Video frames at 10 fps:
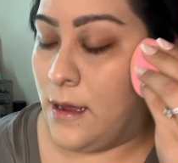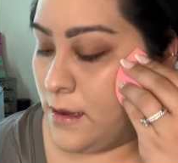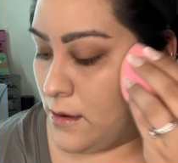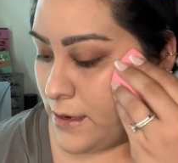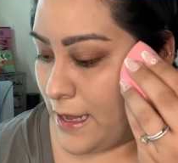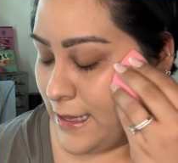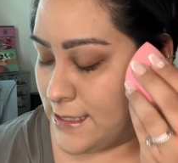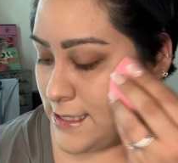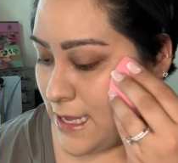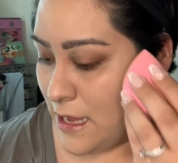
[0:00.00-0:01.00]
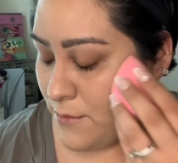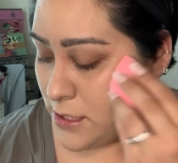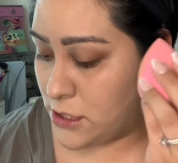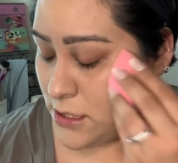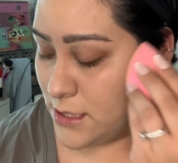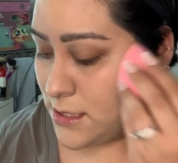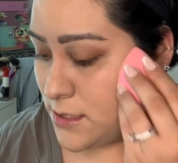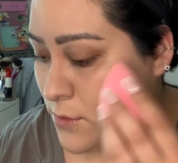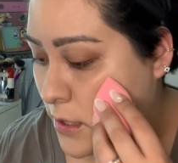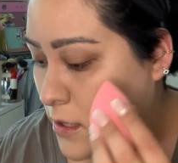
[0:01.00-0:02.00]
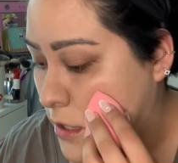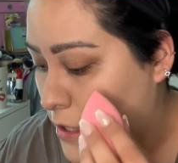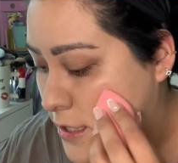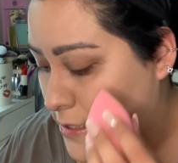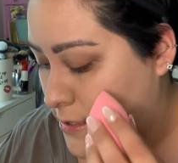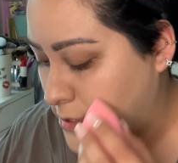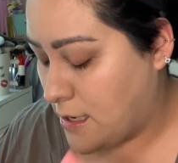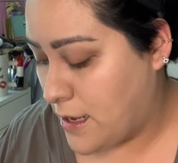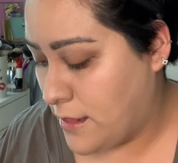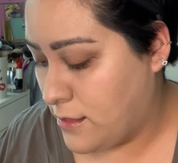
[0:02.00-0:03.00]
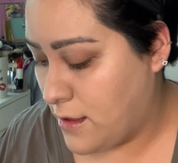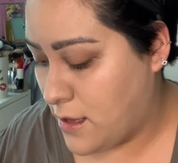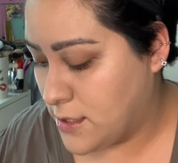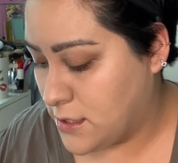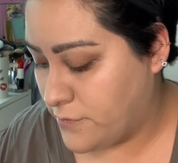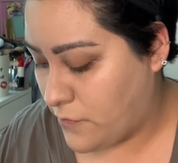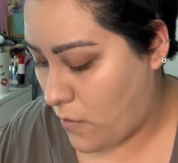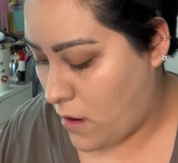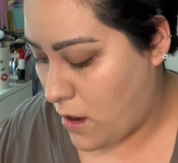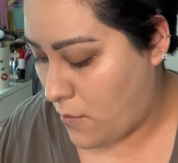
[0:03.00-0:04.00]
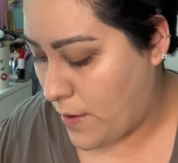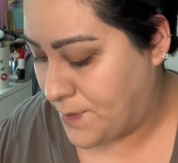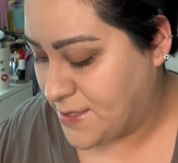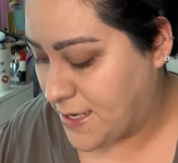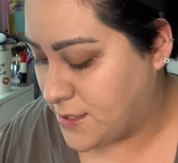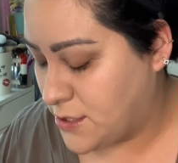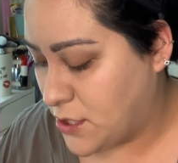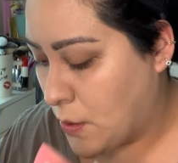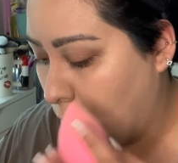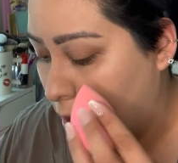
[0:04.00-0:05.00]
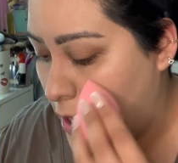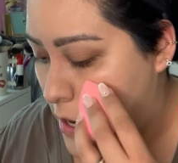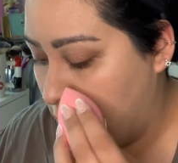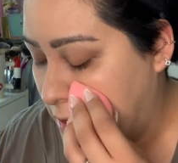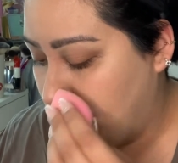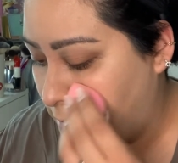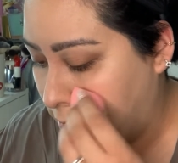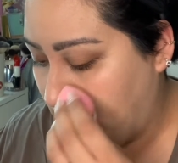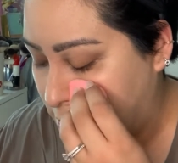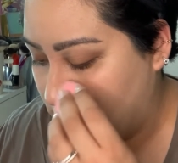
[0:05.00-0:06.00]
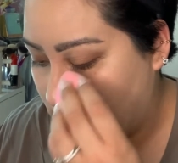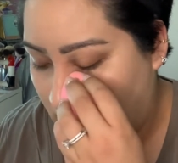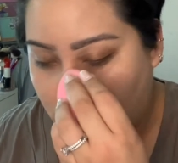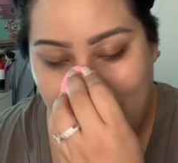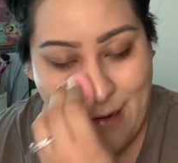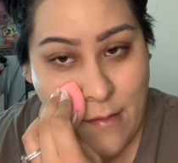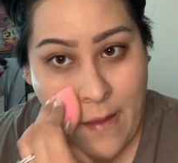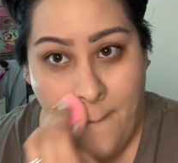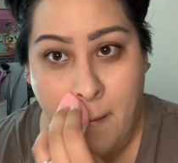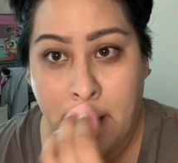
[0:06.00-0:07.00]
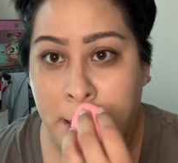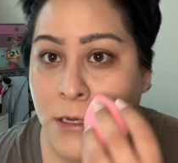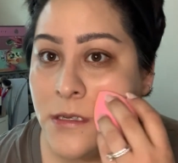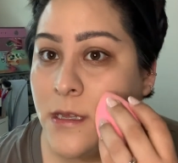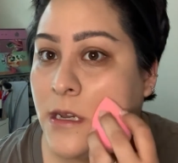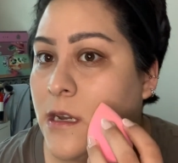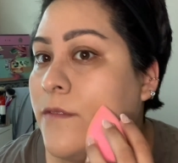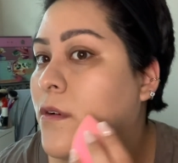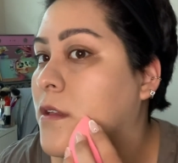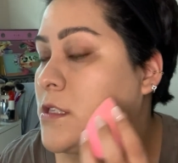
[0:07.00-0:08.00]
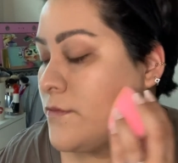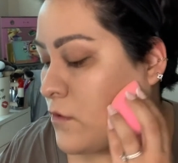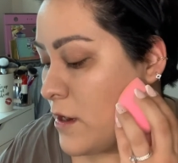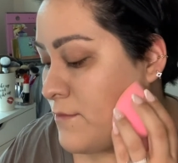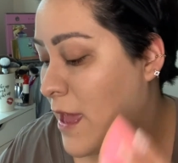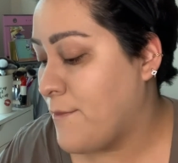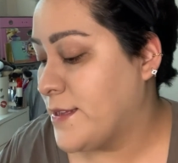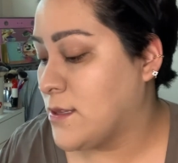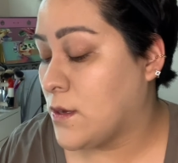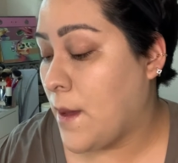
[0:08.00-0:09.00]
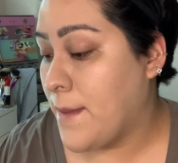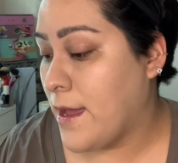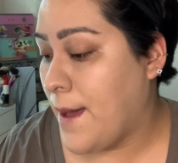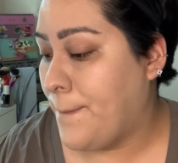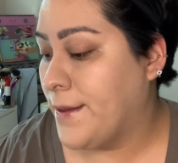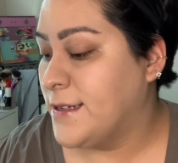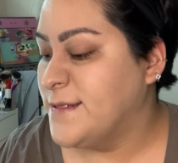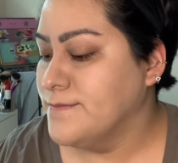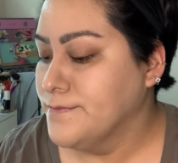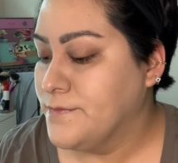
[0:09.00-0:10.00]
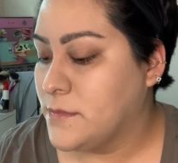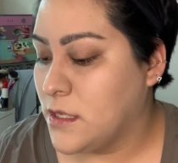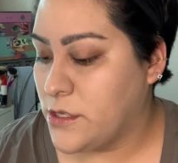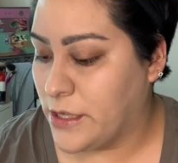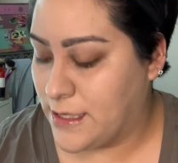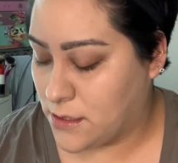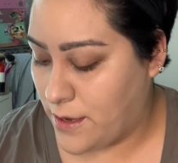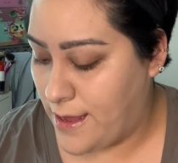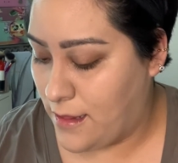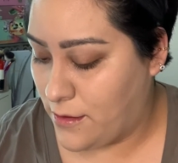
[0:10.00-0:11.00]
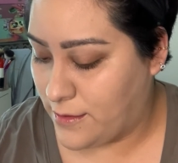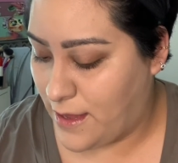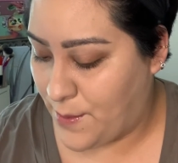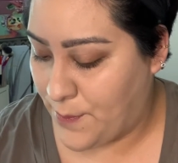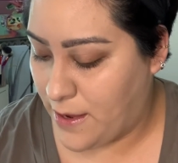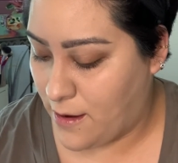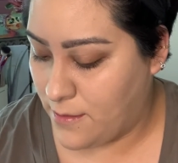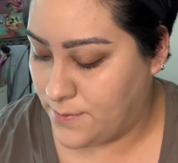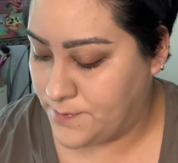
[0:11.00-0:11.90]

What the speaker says: Okay, let's see how much this one is on the Sephora website. So this foundation, I know a lot of people have been interested in it for the Sephora BIB sale coming up, so let's go ahead and look that up here.